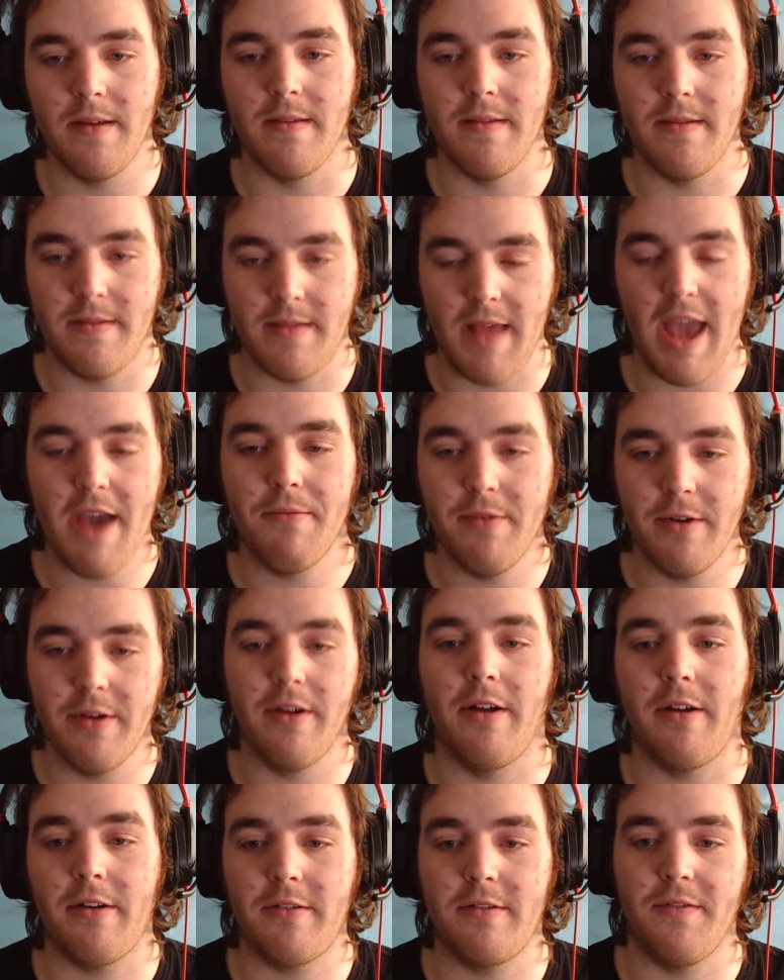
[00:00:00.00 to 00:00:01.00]
That
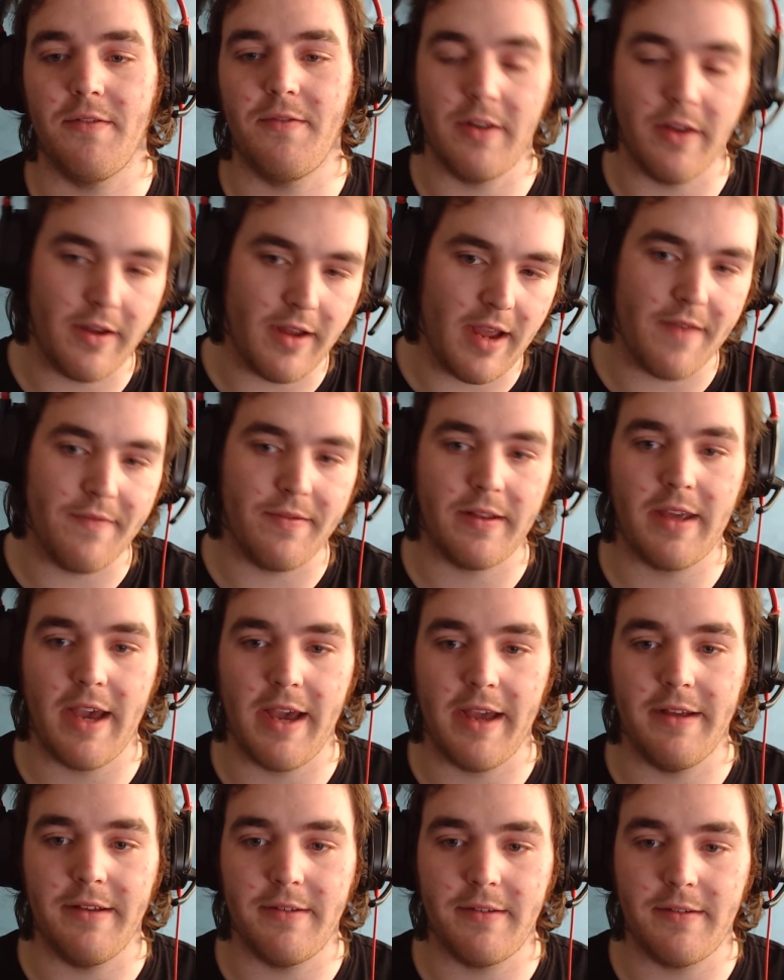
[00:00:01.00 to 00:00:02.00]
works if you don't have the
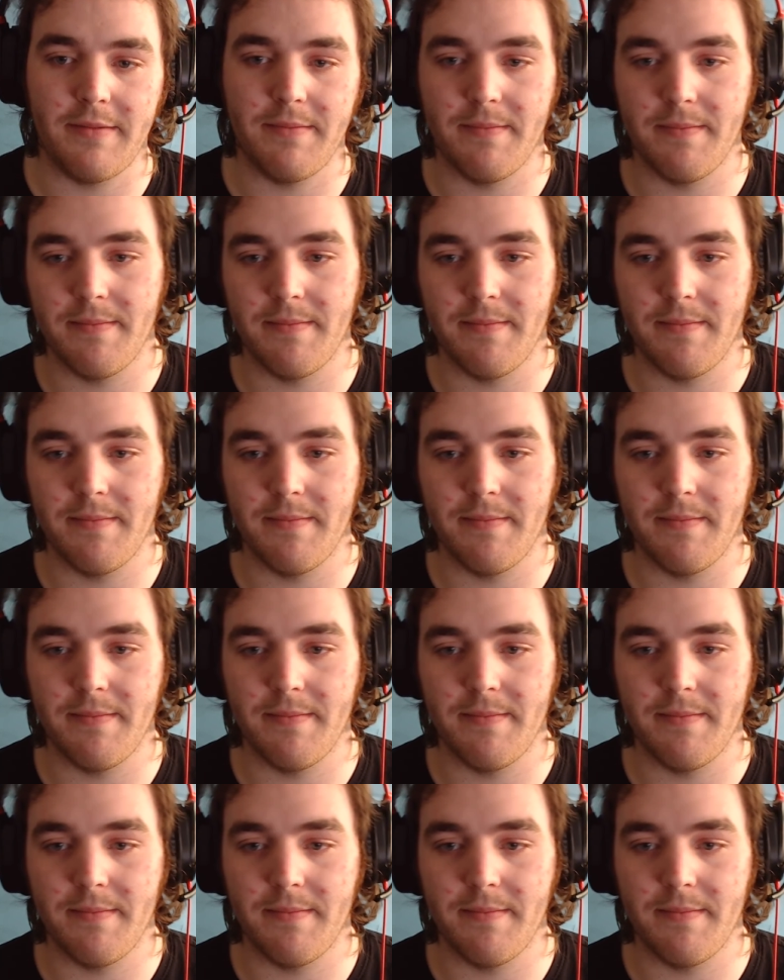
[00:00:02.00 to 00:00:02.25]
case.